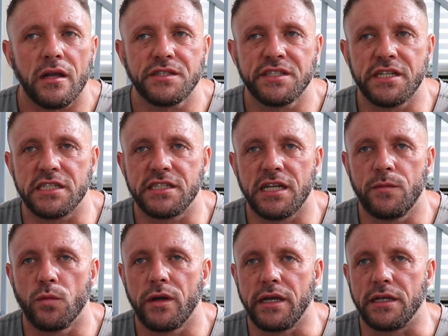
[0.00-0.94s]

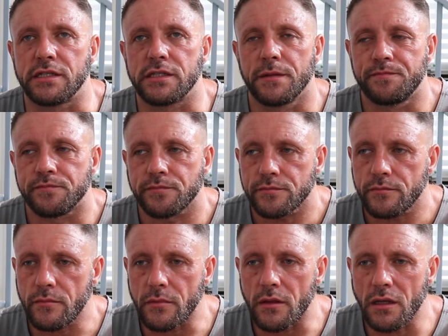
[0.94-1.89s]
16 weeks
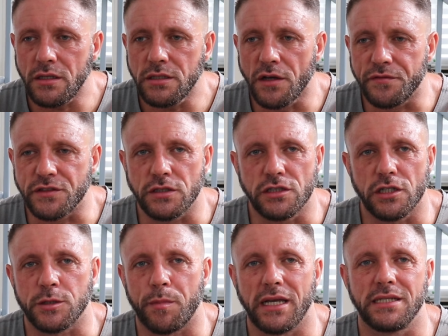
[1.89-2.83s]
of
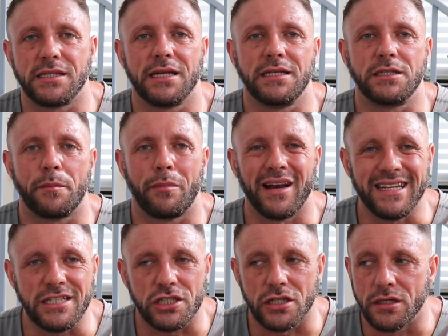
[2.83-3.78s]
just basically
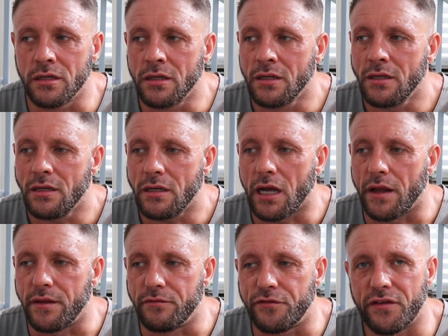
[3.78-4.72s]
depletion
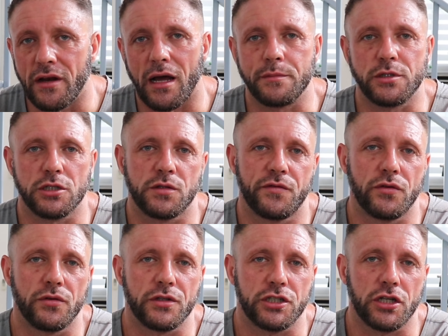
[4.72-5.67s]
and then fill up just
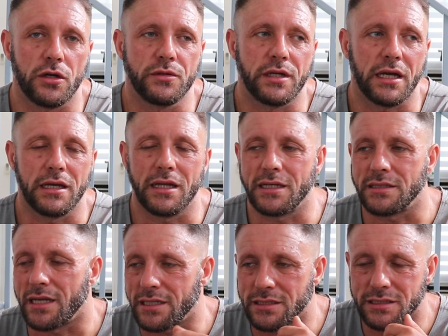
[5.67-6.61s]
before the show day. That,
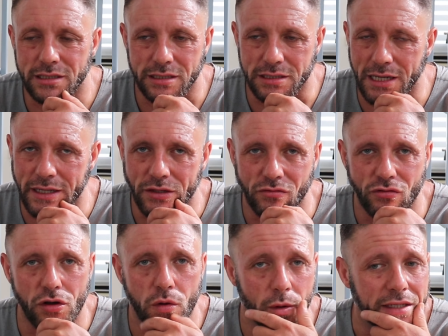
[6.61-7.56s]
that's just like the
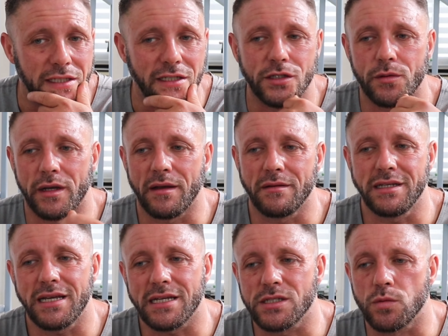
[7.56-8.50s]
wrong way to do it.
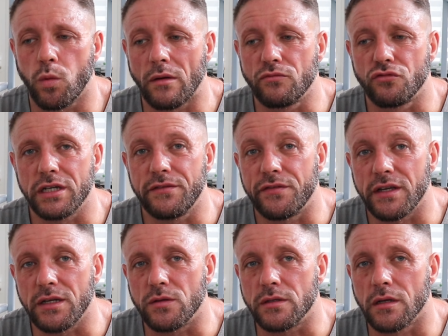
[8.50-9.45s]
And yes, one
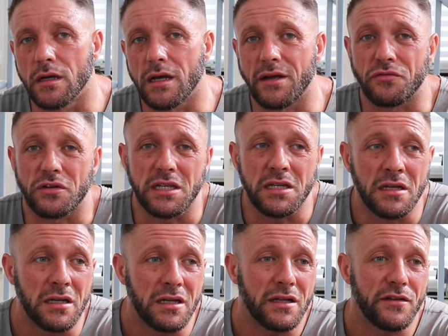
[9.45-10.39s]
refeed every
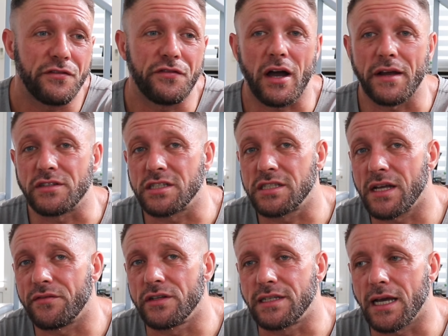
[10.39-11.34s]
five to
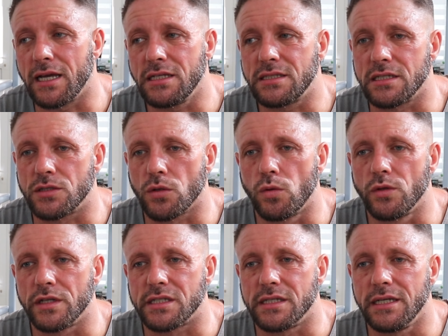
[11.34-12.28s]
seven days is
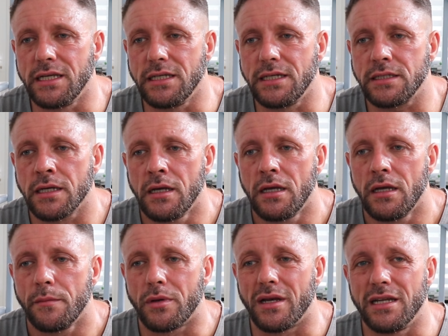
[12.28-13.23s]
all that's needed,
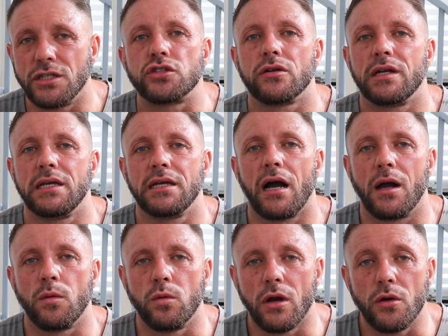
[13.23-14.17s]
but literally
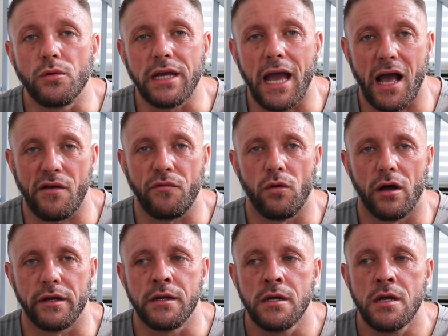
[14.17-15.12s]
I will only have
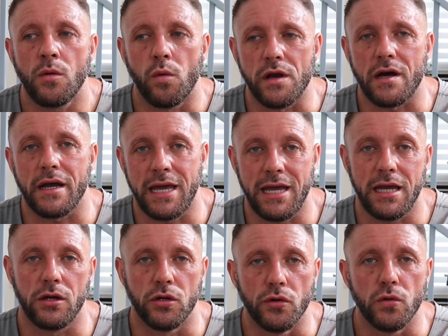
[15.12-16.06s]
one when I
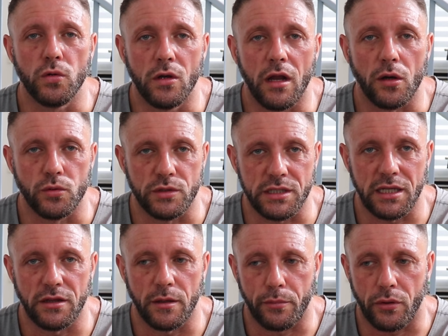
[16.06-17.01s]
hit new lows
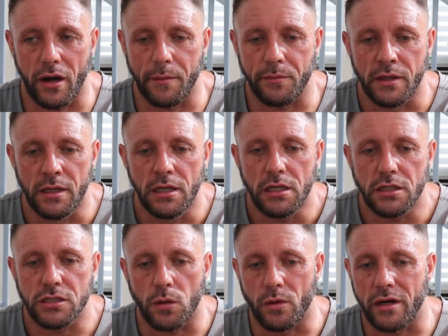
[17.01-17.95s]
in the prep.
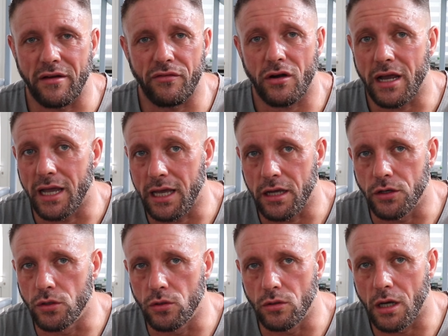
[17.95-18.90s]
So whenever I hit a
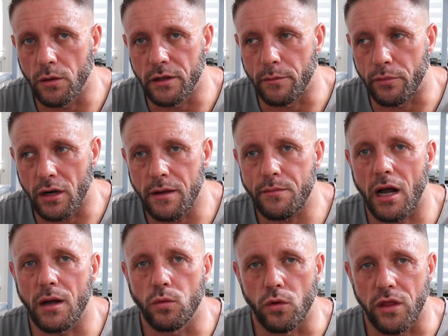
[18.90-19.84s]
new low in the prep,
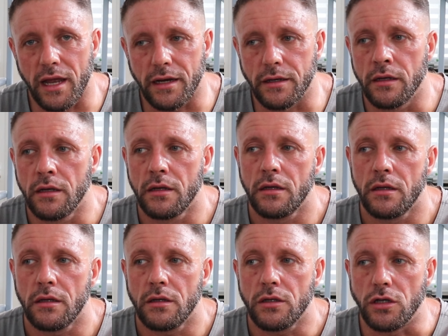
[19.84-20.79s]
I will then
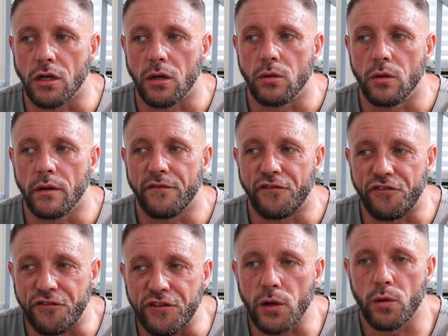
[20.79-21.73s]
you know,
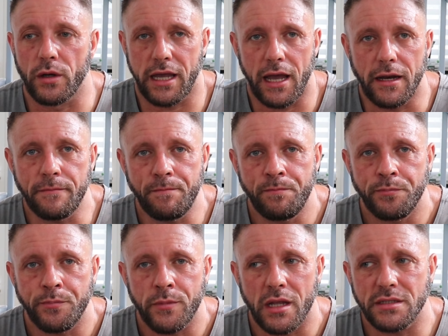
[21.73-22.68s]
fill again.
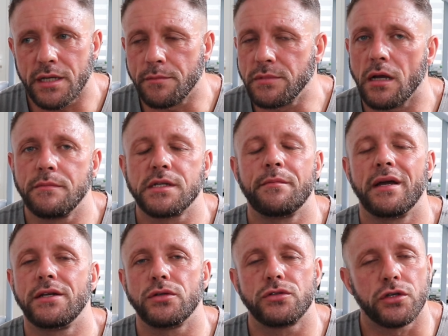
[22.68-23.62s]
And sometimes I
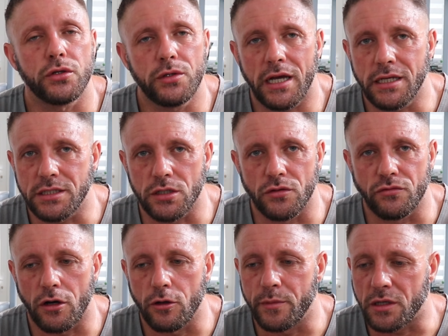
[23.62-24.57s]
may do two days in a
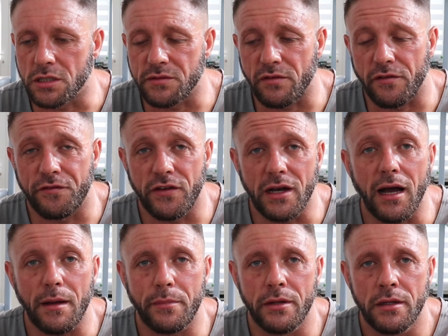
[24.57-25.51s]
row because if I fill
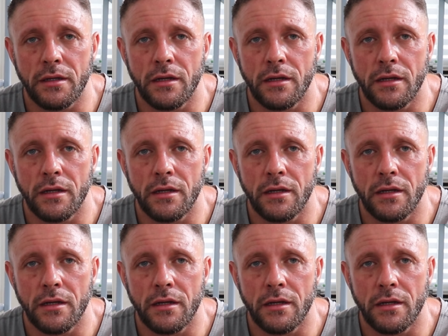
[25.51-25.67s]
up,